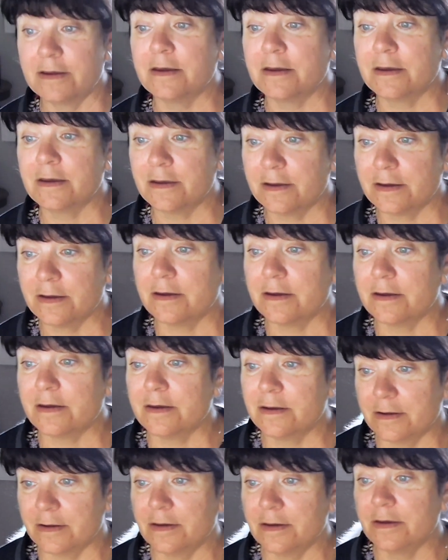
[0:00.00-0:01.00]
and so on.
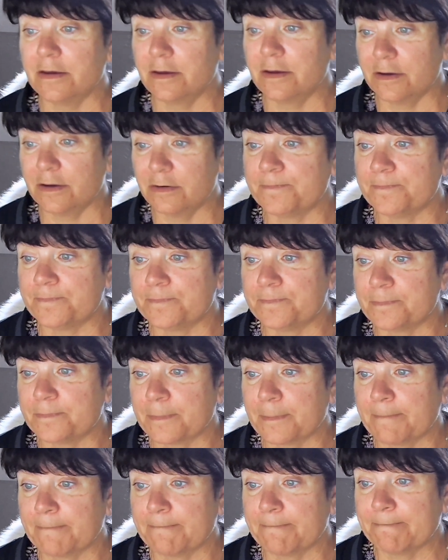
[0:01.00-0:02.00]
And I said
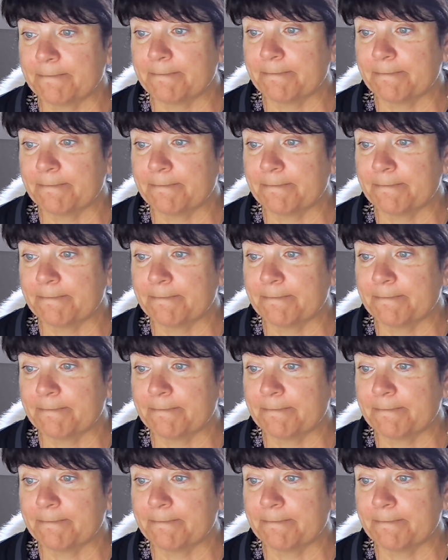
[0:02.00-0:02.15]
like in the